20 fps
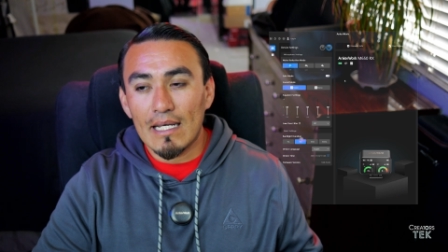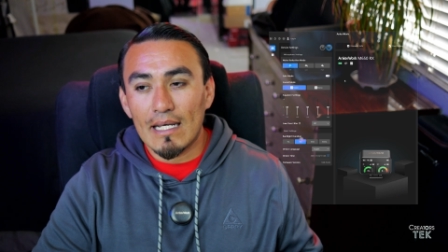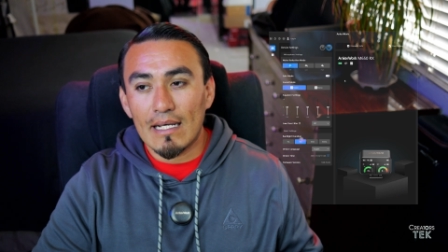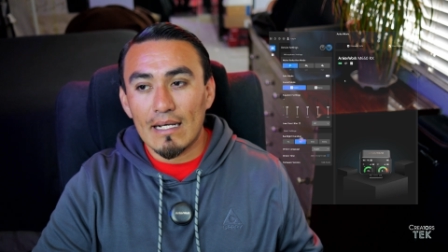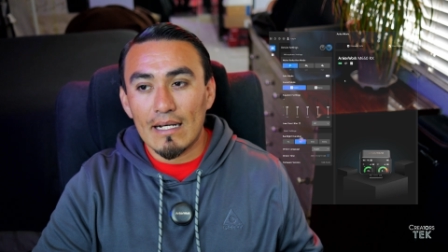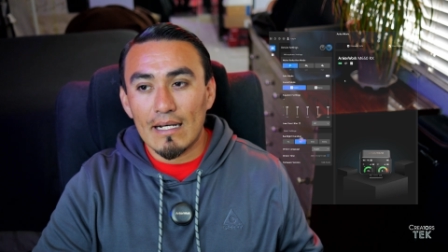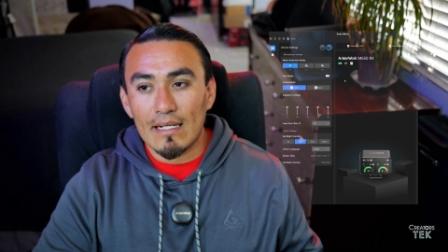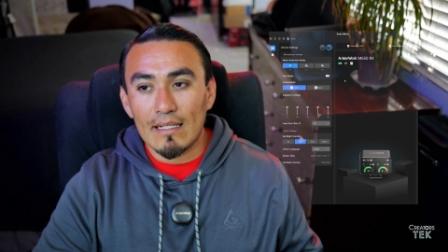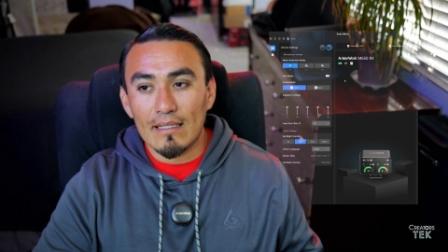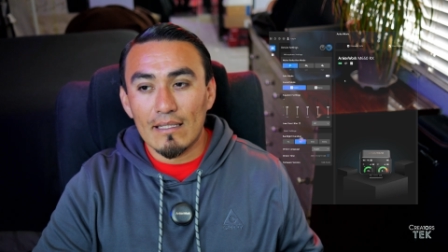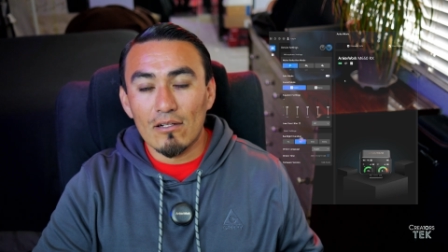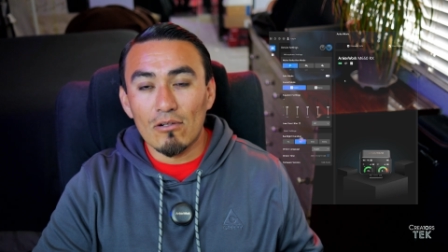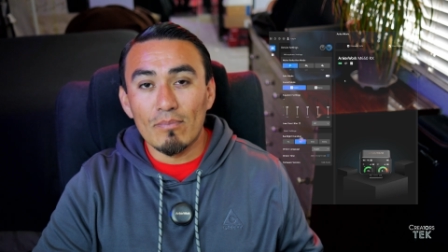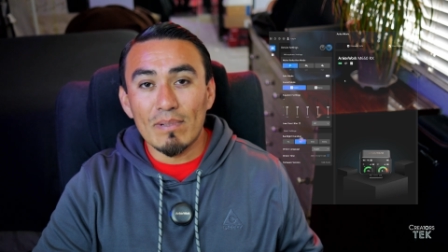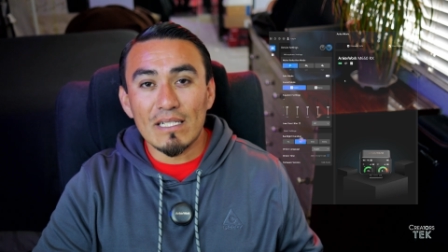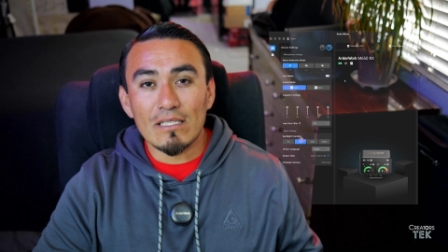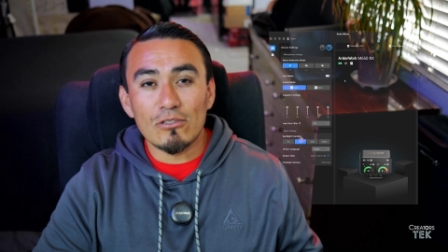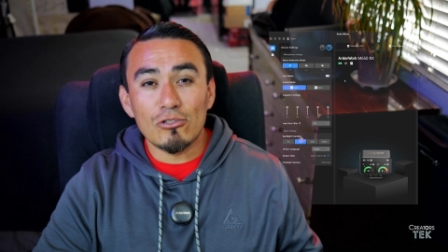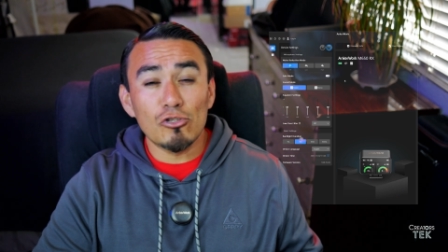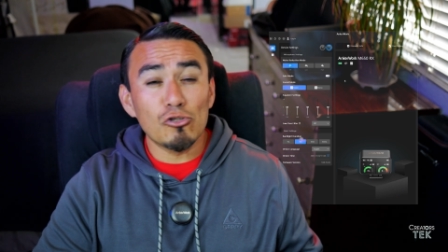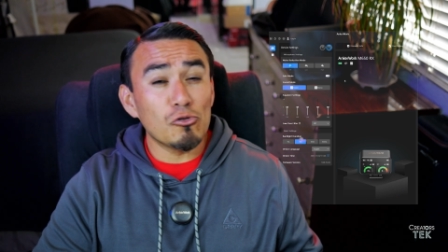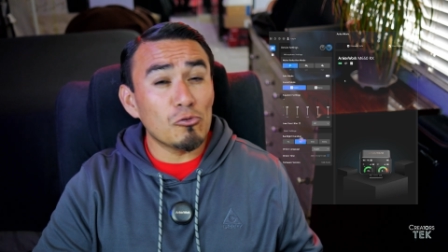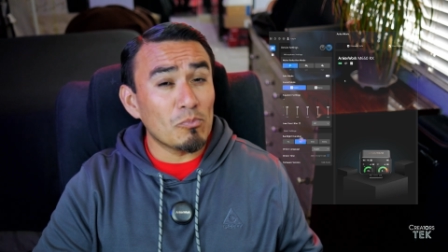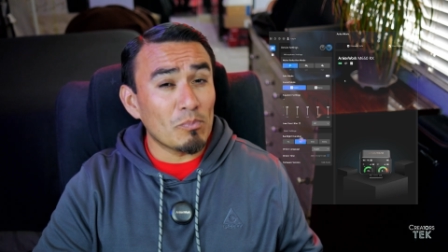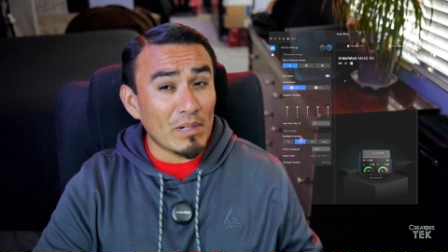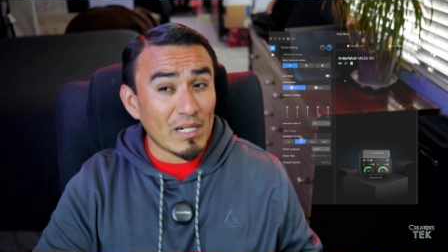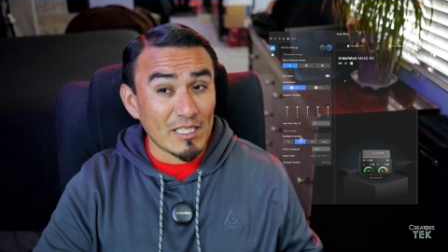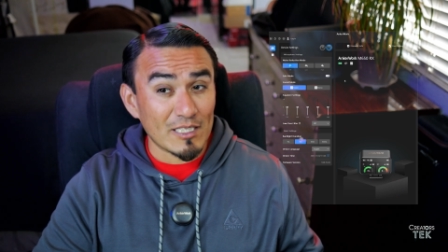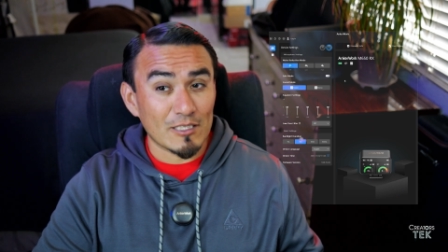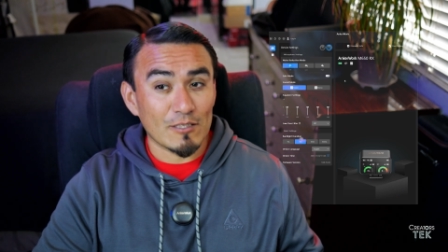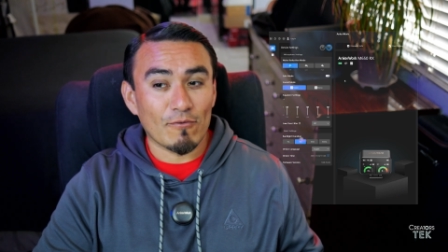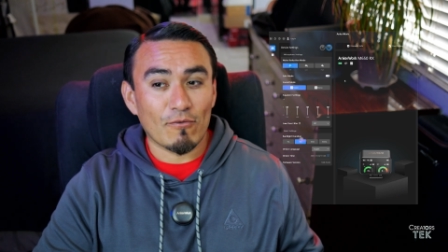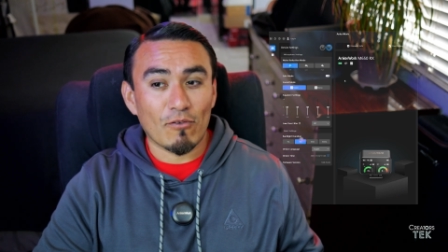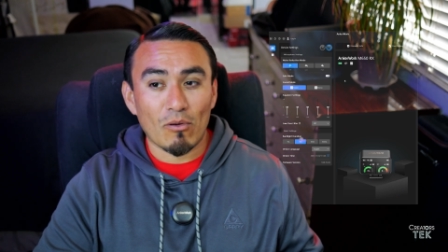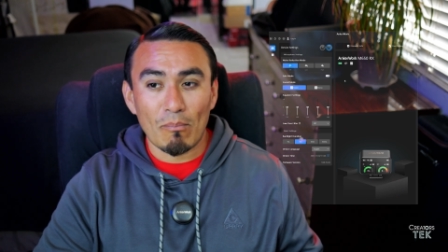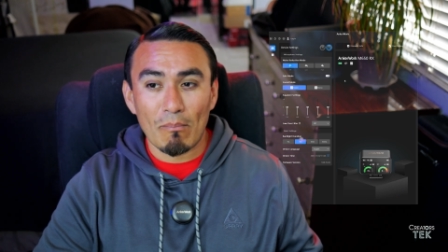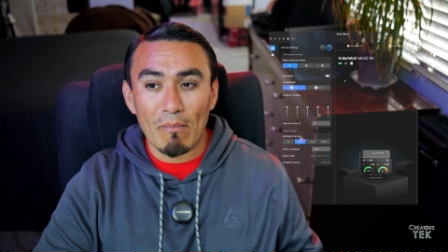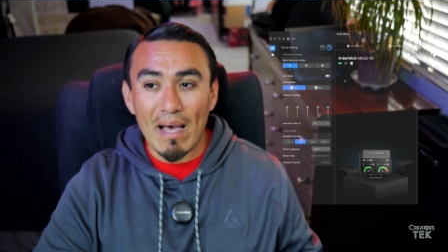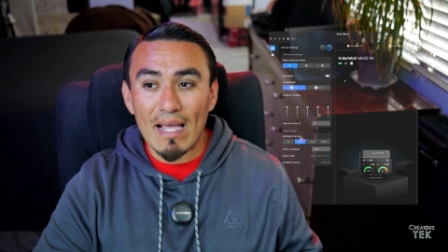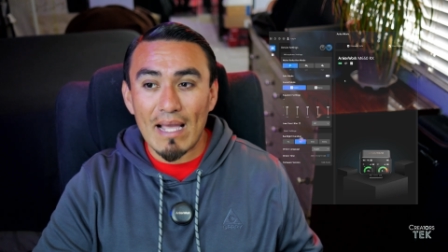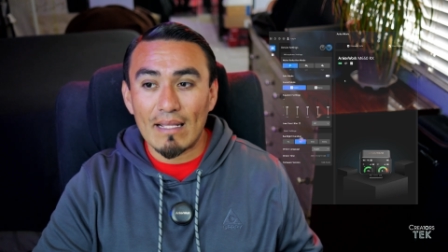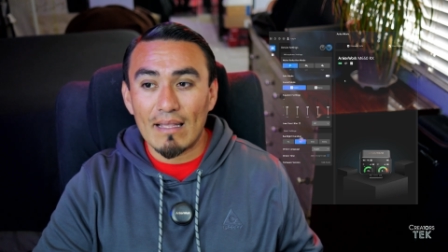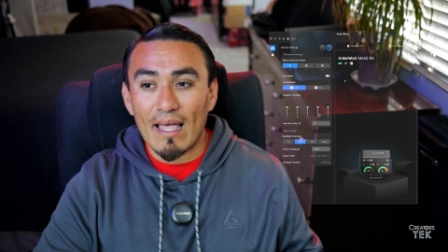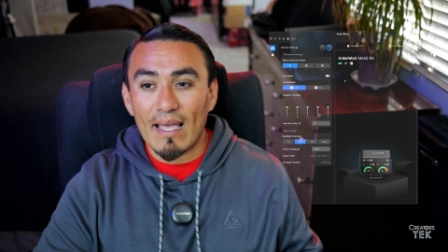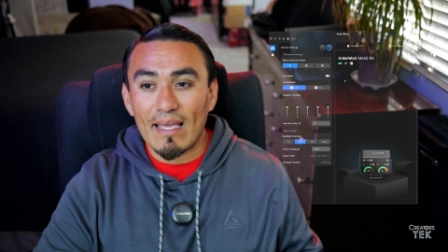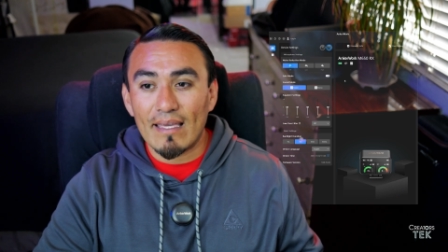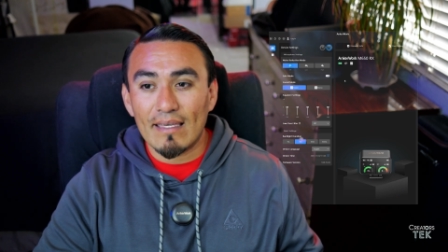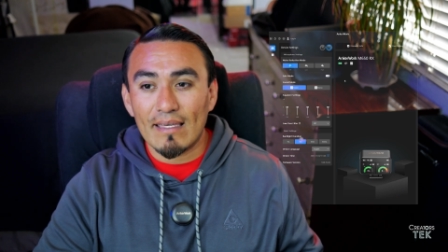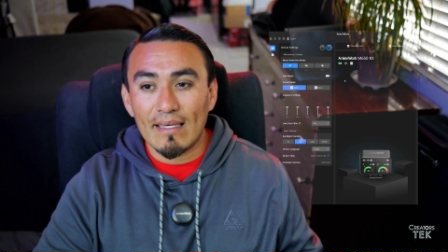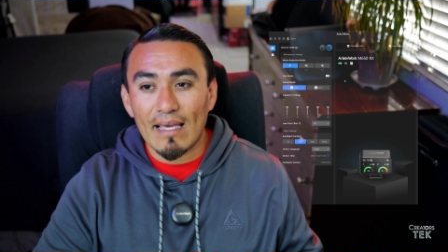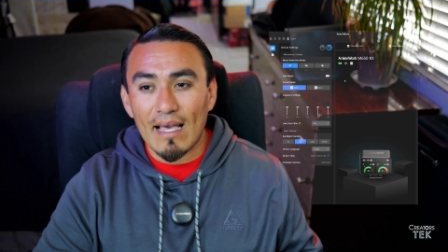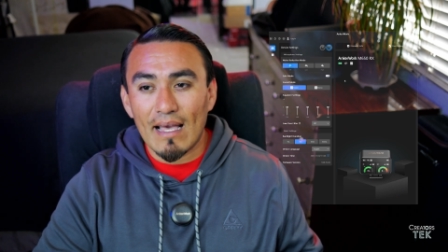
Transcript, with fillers: Uh, a little bit too much for my liking.